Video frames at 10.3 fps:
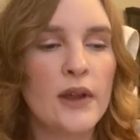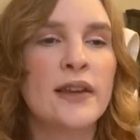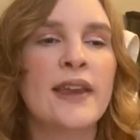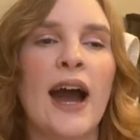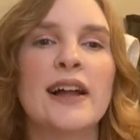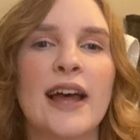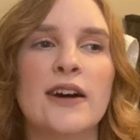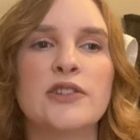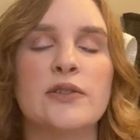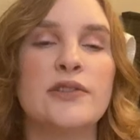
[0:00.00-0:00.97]
that
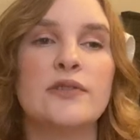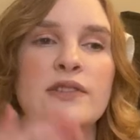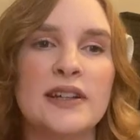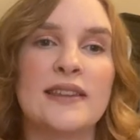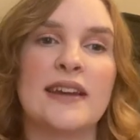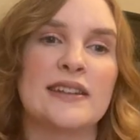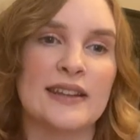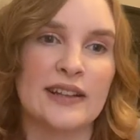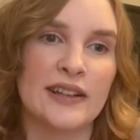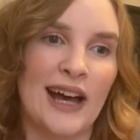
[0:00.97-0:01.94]
allows you to see things
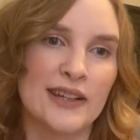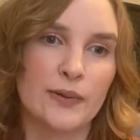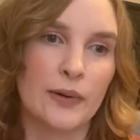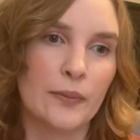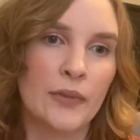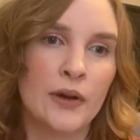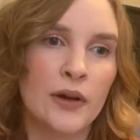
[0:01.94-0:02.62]
in the classroom.